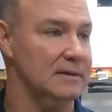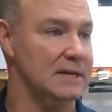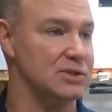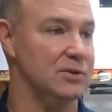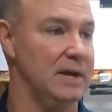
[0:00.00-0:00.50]

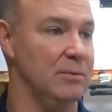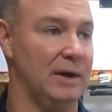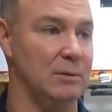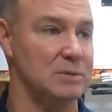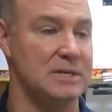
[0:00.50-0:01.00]
yesterday
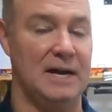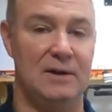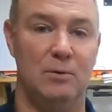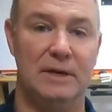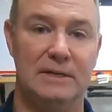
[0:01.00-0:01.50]
when I was
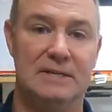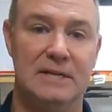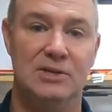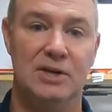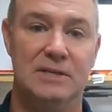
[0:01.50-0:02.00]
dynoing
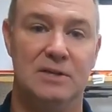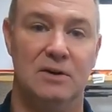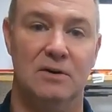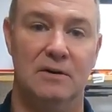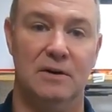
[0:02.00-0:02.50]
DJ's
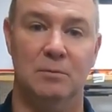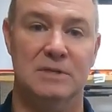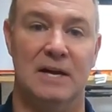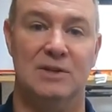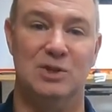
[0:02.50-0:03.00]
car, it
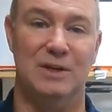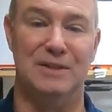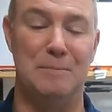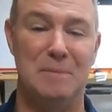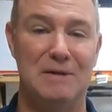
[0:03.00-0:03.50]
was actually
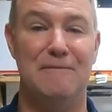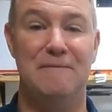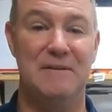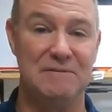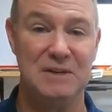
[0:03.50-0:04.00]
in the
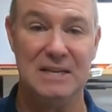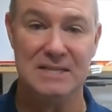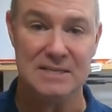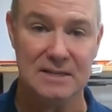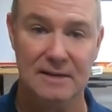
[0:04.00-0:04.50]

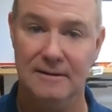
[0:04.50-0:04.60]
mid-50s.